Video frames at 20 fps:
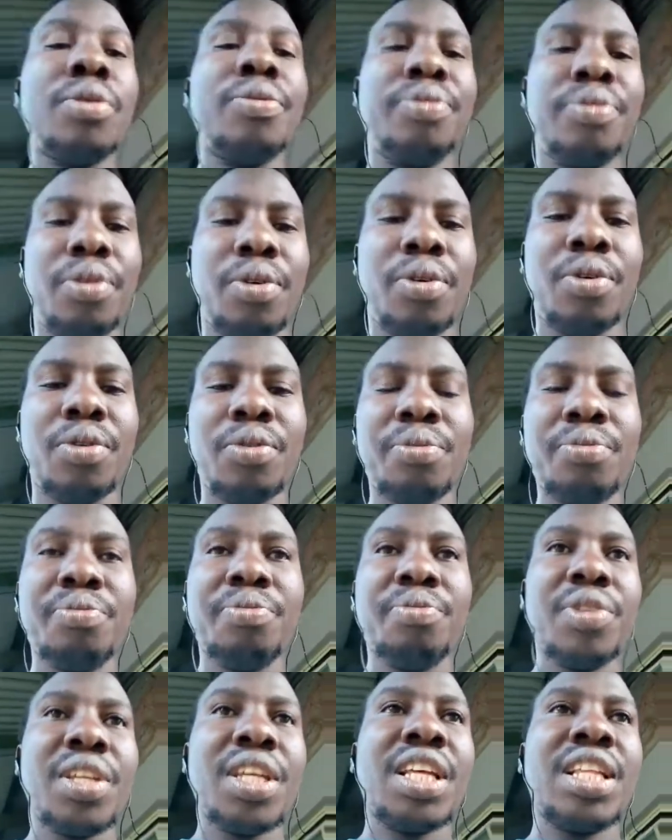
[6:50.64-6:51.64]
4
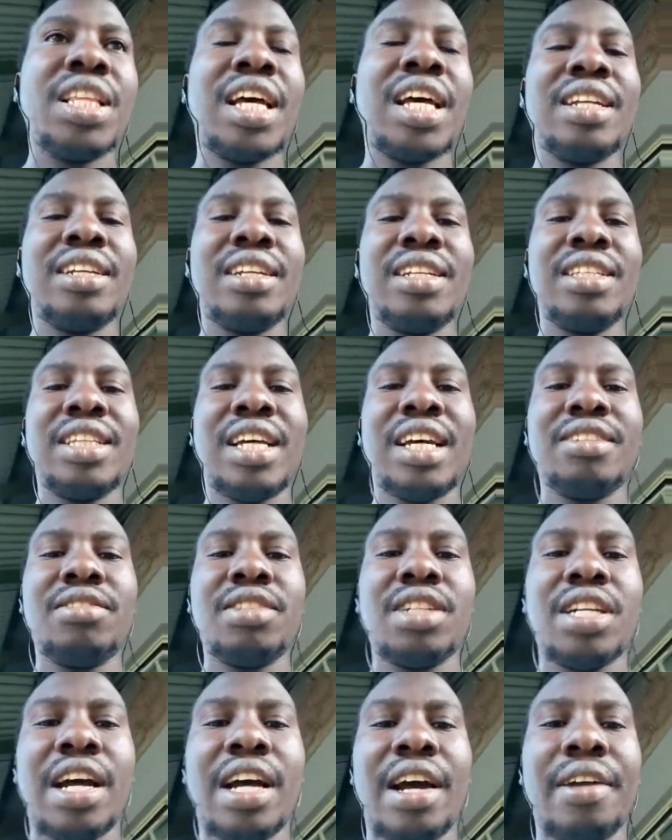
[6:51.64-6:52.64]
in that
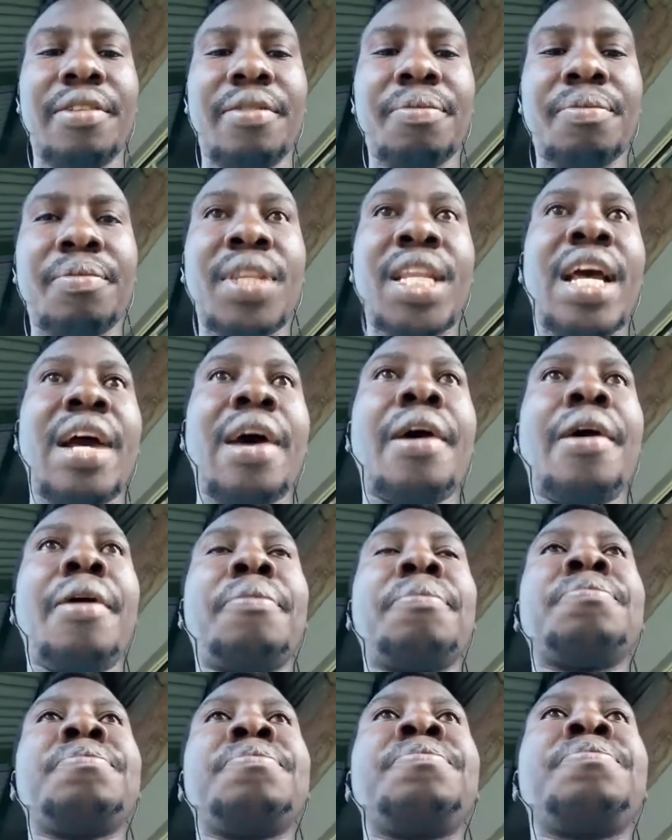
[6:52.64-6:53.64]
regard.
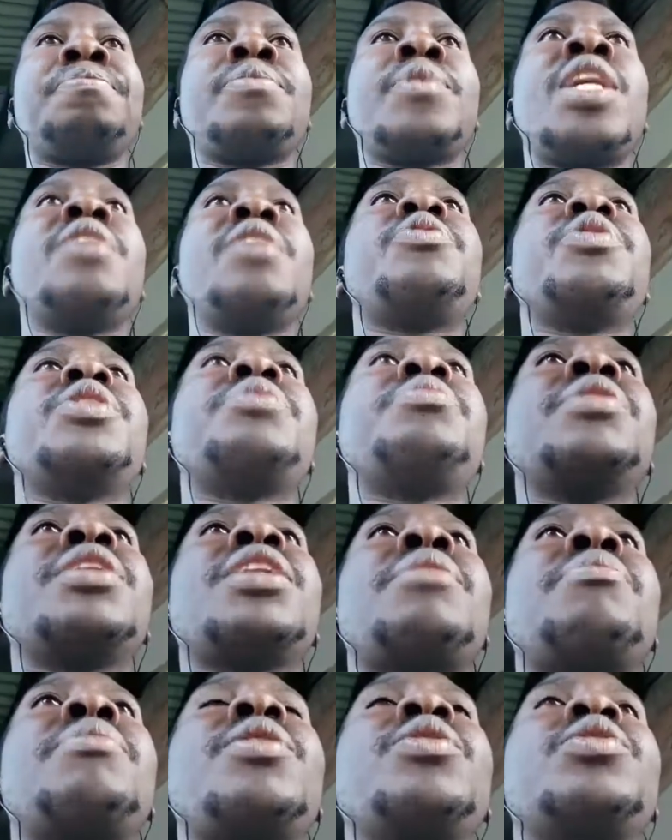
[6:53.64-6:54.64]
If we speak
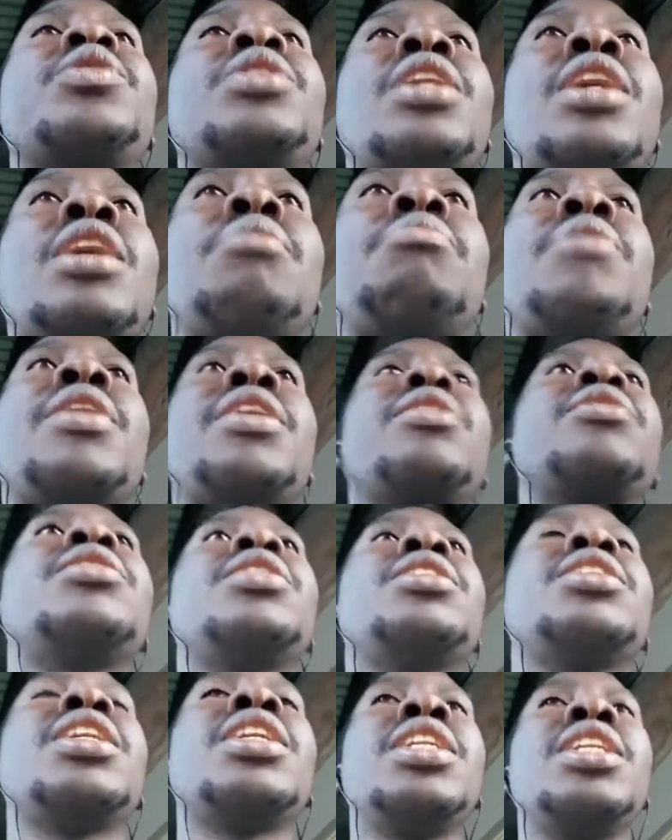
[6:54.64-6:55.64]
about
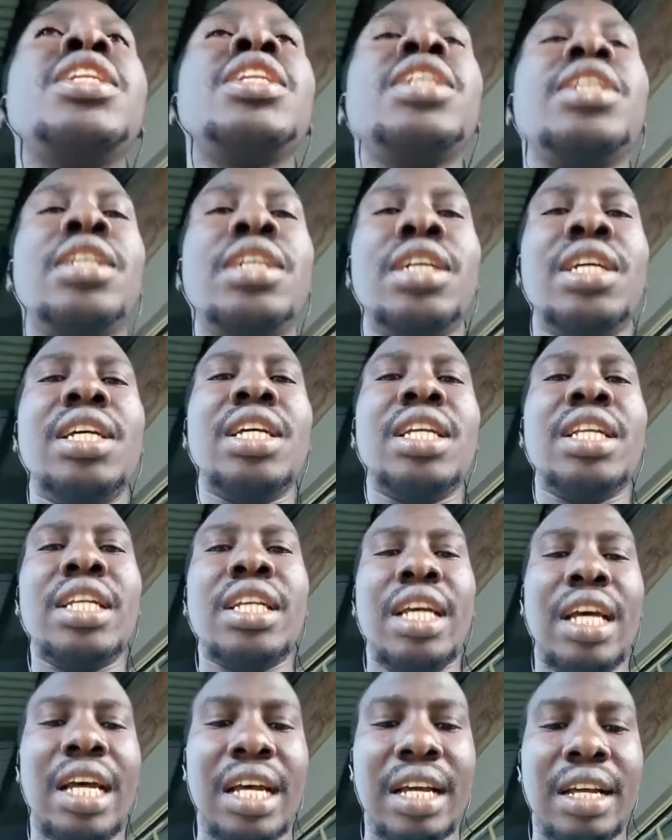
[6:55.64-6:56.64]
abandoning the league,
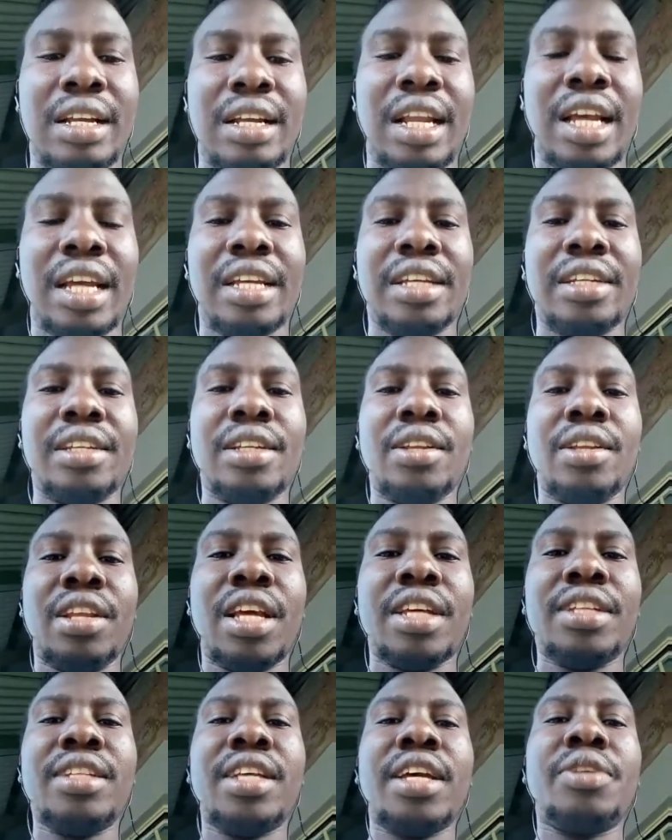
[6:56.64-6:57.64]
like
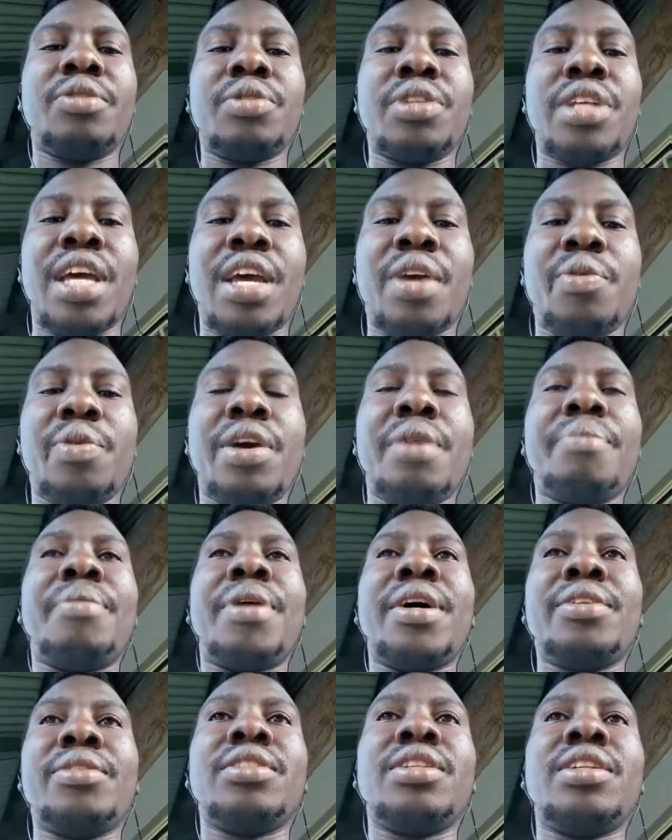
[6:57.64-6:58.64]
let's say today we
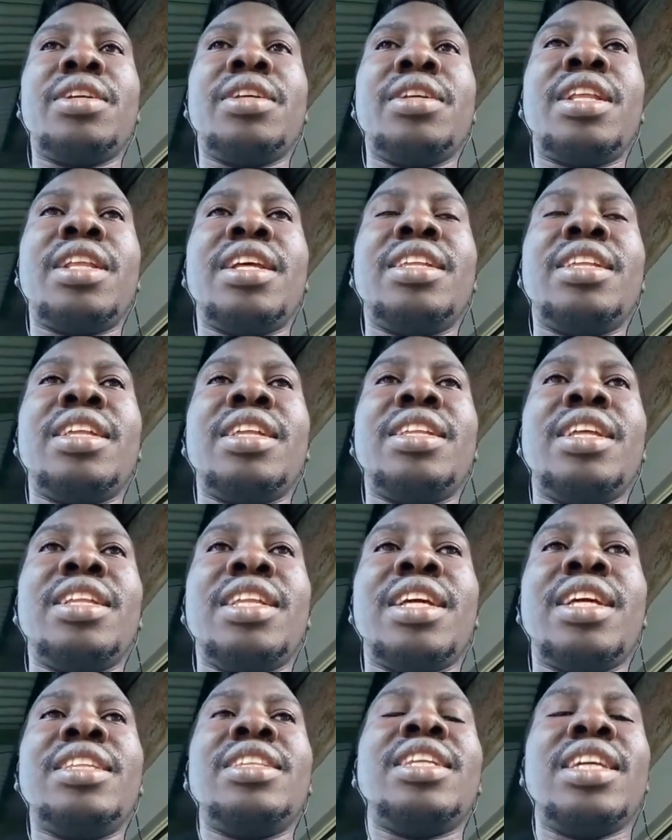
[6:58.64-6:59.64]
abandon
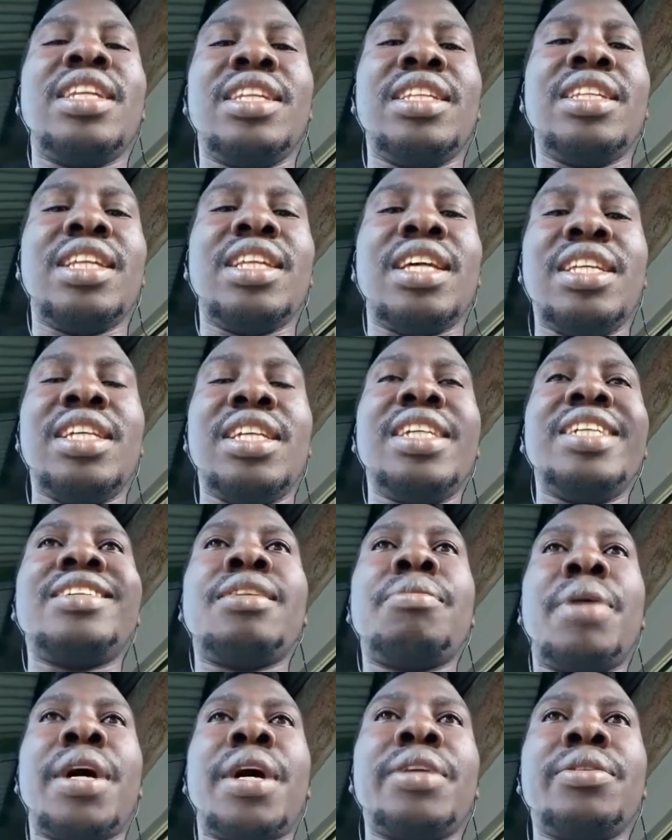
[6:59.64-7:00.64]
the league is
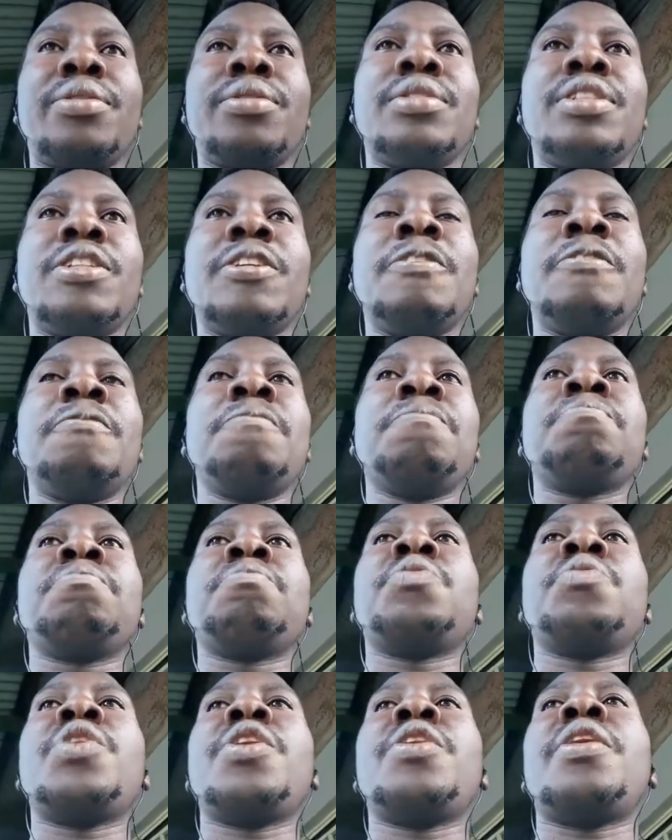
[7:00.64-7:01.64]
abandoned.
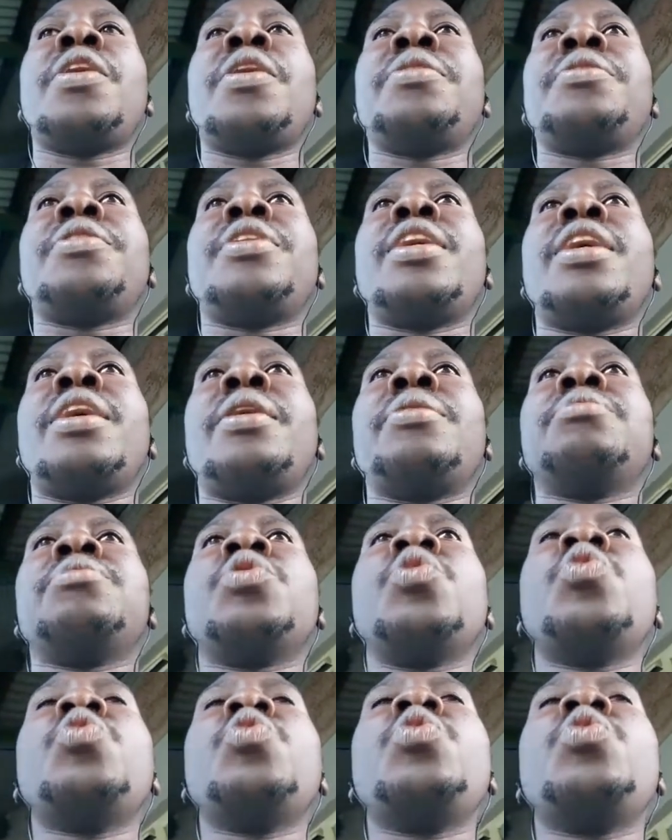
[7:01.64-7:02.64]

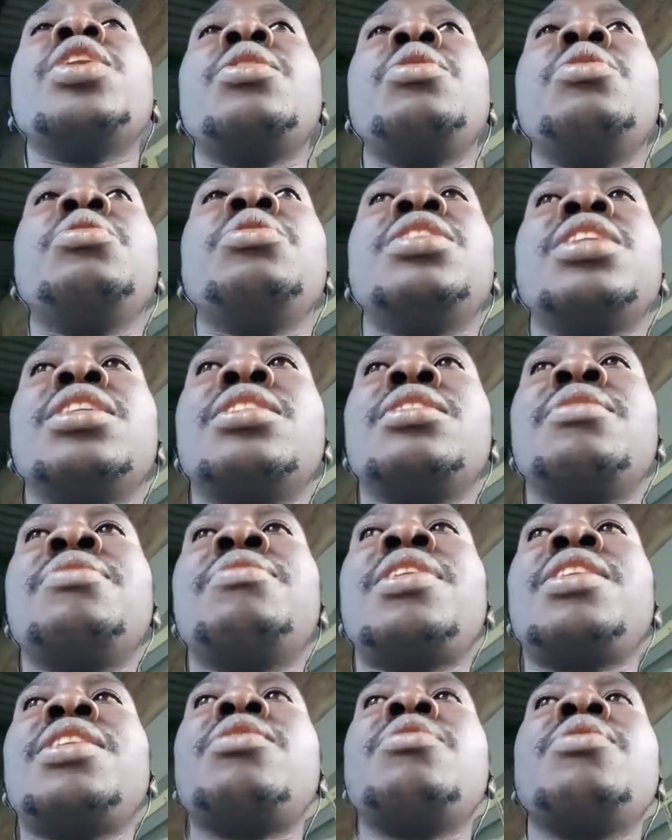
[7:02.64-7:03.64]
Who are the losers?
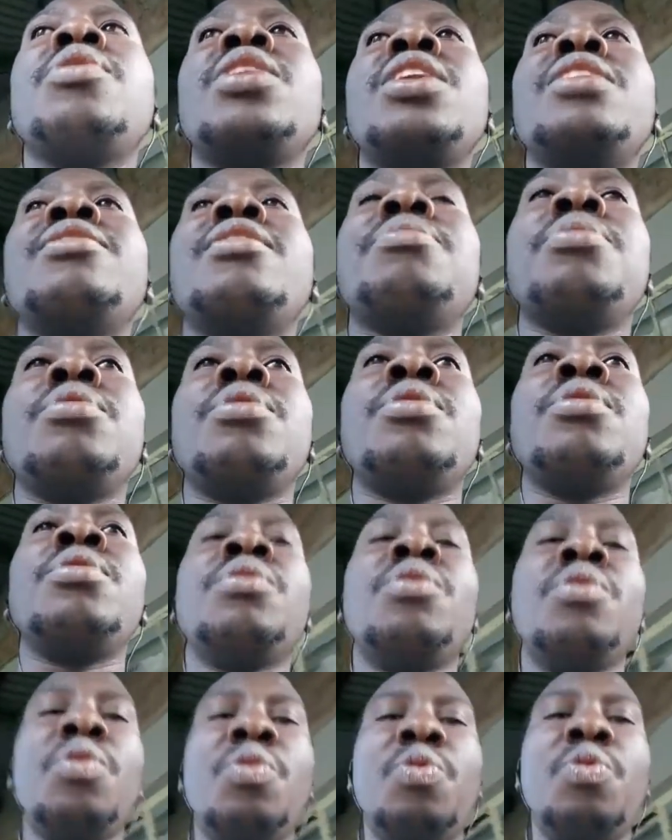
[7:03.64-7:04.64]
First of all, Liverpool
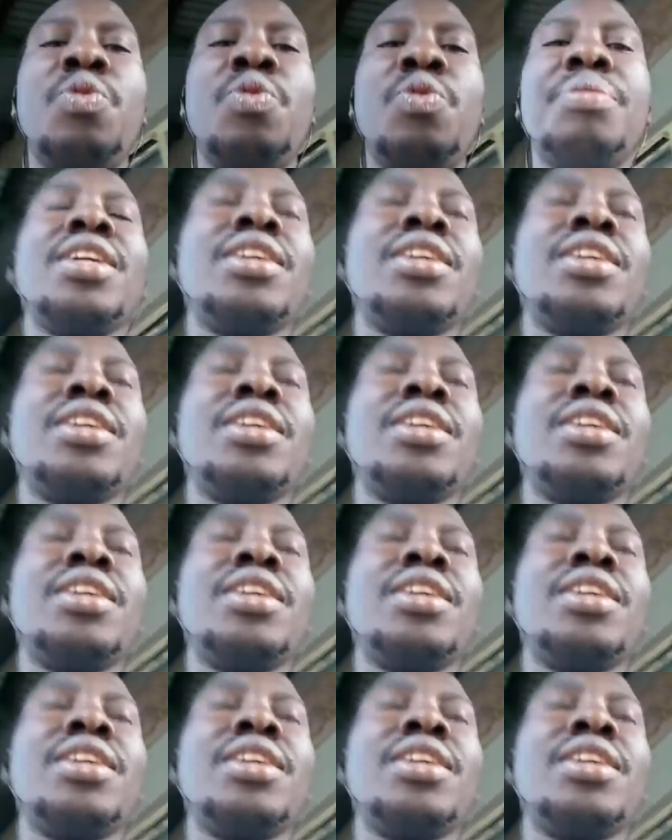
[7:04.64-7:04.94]
will be the